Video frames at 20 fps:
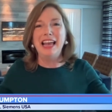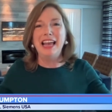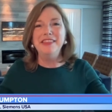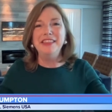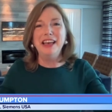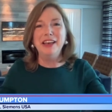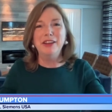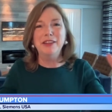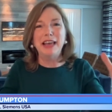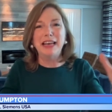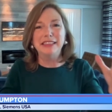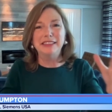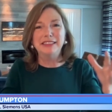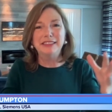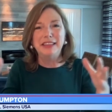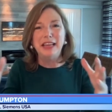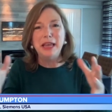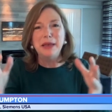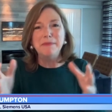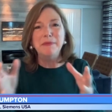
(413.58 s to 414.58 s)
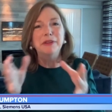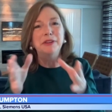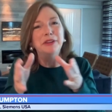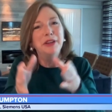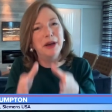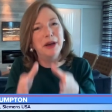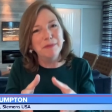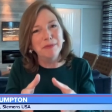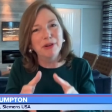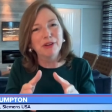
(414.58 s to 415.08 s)
and then that same
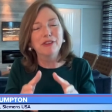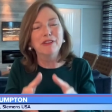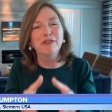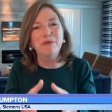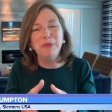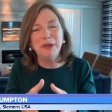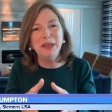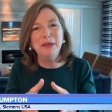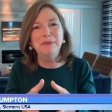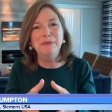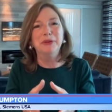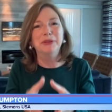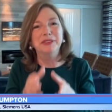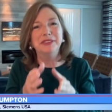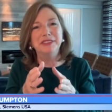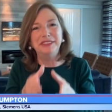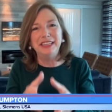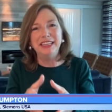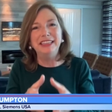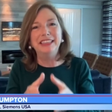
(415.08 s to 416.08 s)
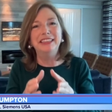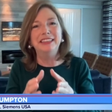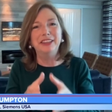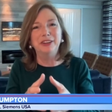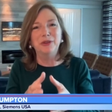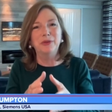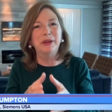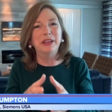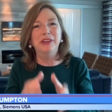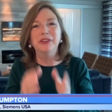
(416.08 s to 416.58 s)
number of people seated
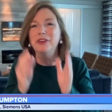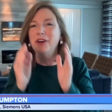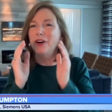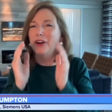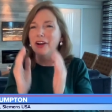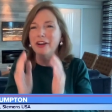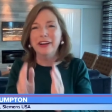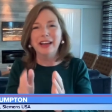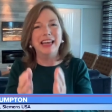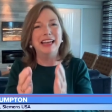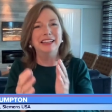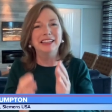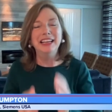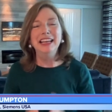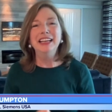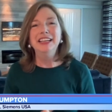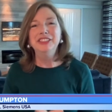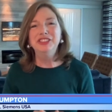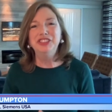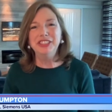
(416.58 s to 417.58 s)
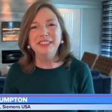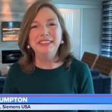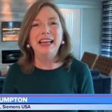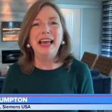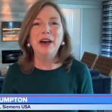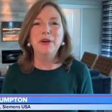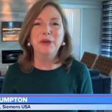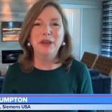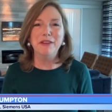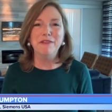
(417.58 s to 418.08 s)
in a rail car, and just
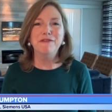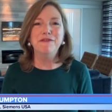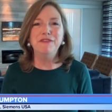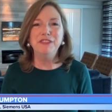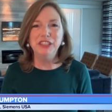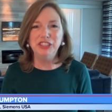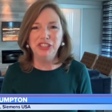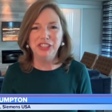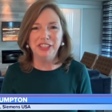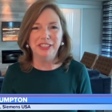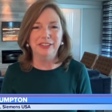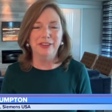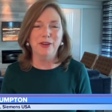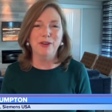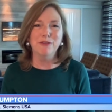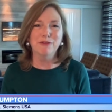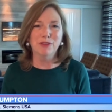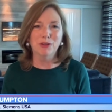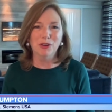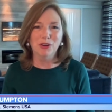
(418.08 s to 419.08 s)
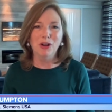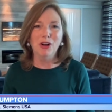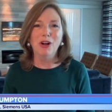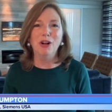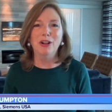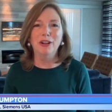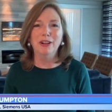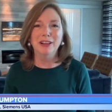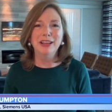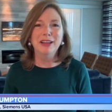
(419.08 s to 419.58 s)
how efficient
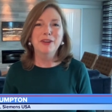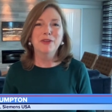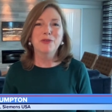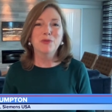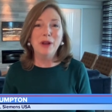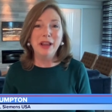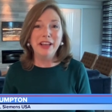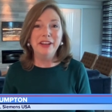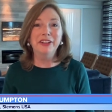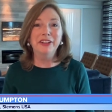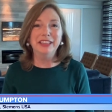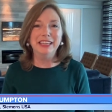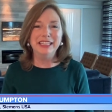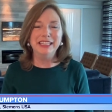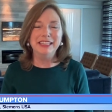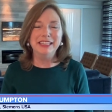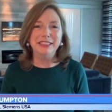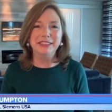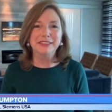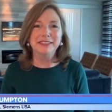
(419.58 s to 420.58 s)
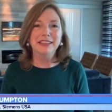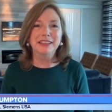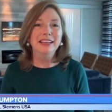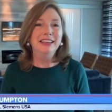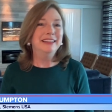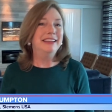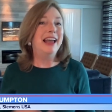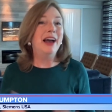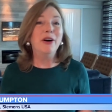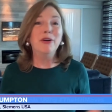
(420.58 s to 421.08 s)
overall rail is.
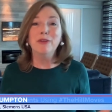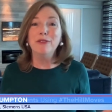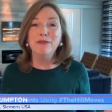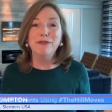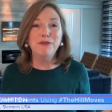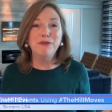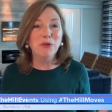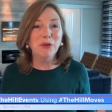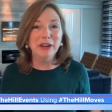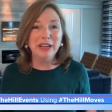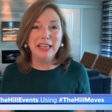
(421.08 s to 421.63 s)
Now, for